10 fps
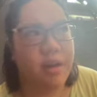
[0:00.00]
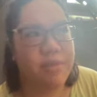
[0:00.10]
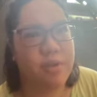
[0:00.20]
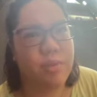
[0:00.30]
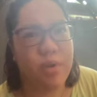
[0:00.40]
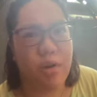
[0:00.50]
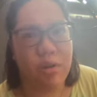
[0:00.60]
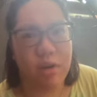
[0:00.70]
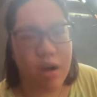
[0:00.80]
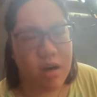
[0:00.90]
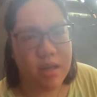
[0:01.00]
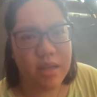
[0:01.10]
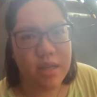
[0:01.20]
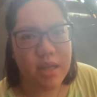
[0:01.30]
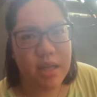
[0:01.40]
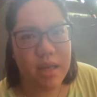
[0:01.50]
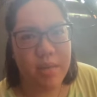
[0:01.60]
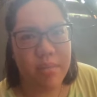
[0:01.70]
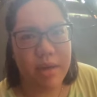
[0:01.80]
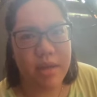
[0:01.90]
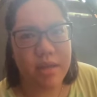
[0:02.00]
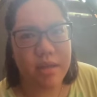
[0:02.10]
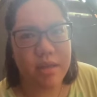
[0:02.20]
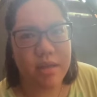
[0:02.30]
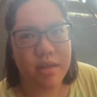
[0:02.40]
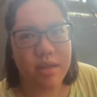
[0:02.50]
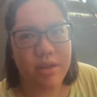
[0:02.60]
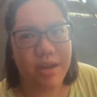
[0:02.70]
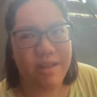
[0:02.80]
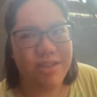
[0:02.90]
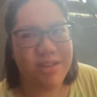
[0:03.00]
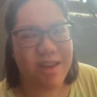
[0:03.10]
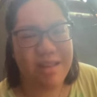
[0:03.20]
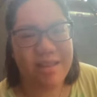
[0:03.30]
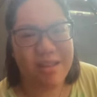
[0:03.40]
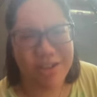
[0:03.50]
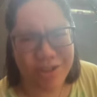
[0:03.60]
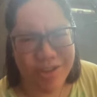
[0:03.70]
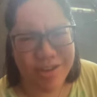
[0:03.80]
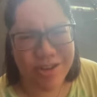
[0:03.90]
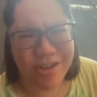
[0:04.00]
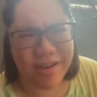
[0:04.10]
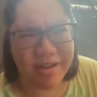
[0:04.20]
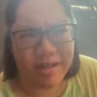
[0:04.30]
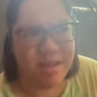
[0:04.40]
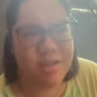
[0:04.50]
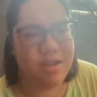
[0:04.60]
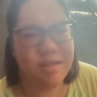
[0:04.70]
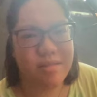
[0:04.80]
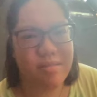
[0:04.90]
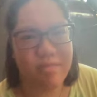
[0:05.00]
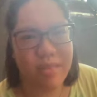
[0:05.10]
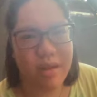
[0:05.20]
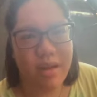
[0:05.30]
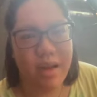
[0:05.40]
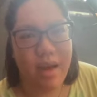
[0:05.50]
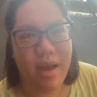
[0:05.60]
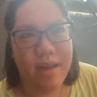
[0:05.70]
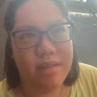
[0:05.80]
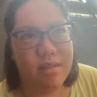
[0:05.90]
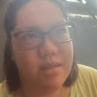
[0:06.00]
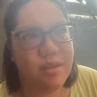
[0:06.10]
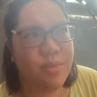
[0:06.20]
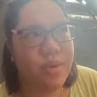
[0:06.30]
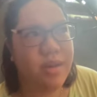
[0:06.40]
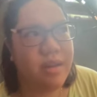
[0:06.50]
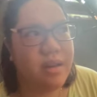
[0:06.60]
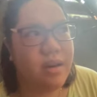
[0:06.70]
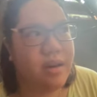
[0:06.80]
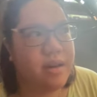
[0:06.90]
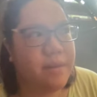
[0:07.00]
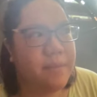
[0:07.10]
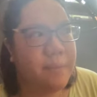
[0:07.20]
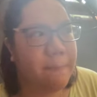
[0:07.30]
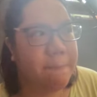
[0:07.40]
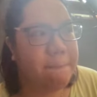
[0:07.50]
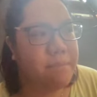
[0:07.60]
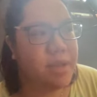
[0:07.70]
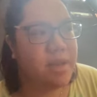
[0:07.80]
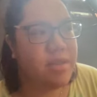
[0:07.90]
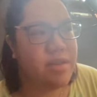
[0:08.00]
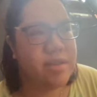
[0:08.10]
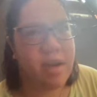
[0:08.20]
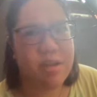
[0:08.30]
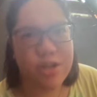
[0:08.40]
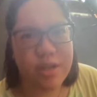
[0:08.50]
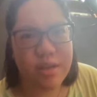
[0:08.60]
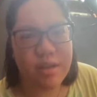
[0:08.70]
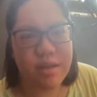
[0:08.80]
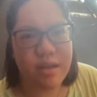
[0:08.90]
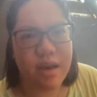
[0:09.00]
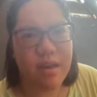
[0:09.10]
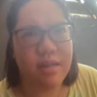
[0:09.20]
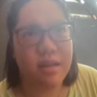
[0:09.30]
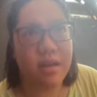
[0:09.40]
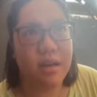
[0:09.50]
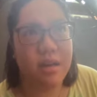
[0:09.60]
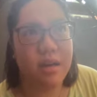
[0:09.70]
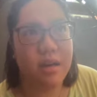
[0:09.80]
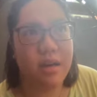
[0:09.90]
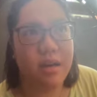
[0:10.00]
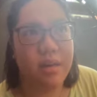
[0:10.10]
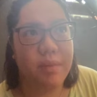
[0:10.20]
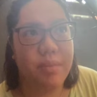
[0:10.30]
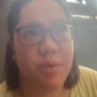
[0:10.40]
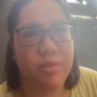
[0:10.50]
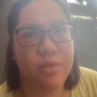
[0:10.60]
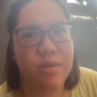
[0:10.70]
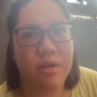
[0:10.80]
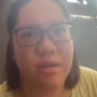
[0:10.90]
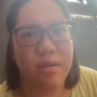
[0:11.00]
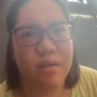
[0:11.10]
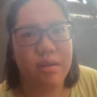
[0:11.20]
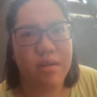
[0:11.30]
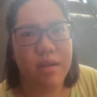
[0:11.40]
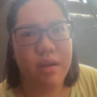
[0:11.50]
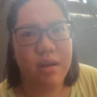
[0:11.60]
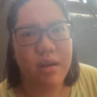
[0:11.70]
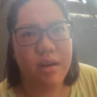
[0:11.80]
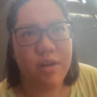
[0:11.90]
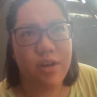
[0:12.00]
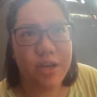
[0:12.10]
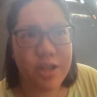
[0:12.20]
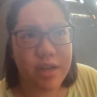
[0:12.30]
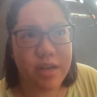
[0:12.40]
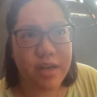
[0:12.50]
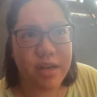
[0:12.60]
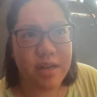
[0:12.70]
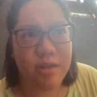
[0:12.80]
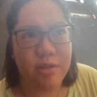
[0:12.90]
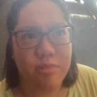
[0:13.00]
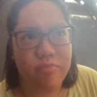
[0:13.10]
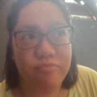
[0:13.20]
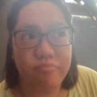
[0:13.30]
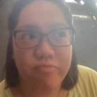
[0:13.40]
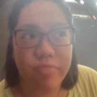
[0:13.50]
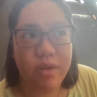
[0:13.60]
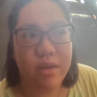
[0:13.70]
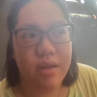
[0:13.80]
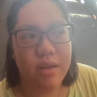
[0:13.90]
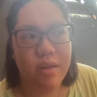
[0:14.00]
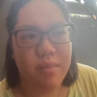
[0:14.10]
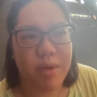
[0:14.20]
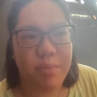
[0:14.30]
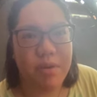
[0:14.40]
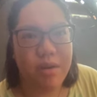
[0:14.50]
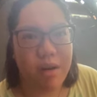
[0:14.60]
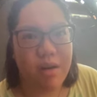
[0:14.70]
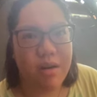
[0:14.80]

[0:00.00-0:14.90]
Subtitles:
we're all gone, but you can't just cancel a culture. It's just, and with the sanctions that imposed on Russia right now, people